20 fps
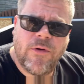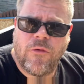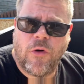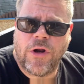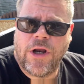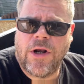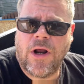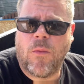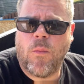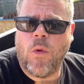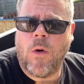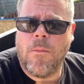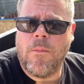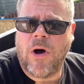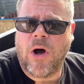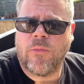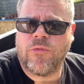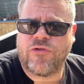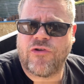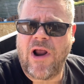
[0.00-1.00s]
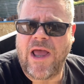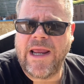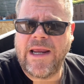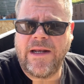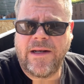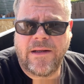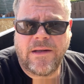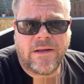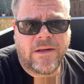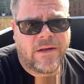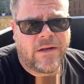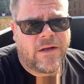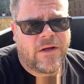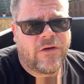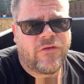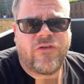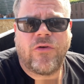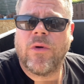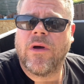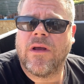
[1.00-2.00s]
be running on one bottom drain
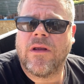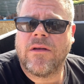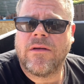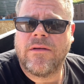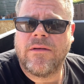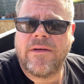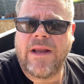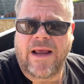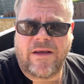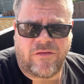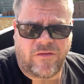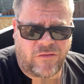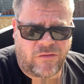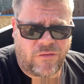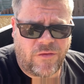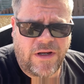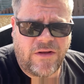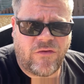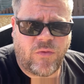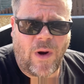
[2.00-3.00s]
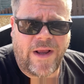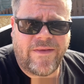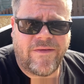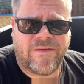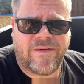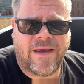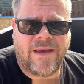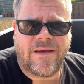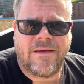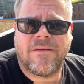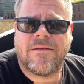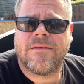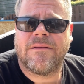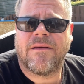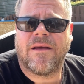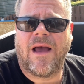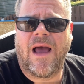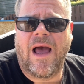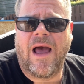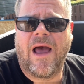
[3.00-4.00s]
to a Nexus 320,
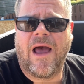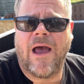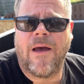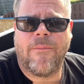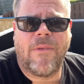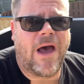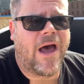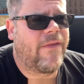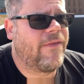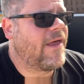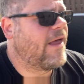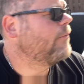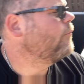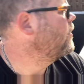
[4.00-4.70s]
and then